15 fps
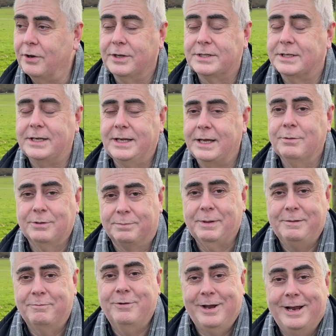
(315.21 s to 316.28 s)
honestly it would
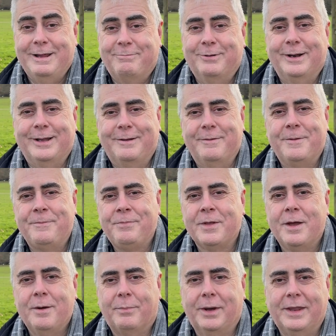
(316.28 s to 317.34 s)
be really brilliant.
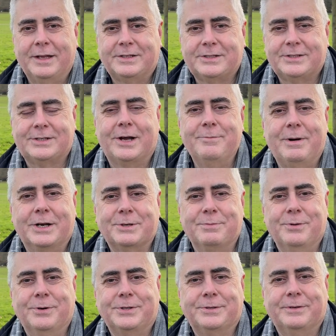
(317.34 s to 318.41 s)
But there's so much
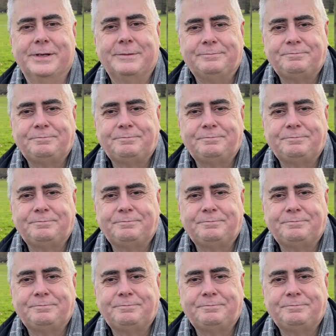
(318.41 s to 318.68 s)
more to it.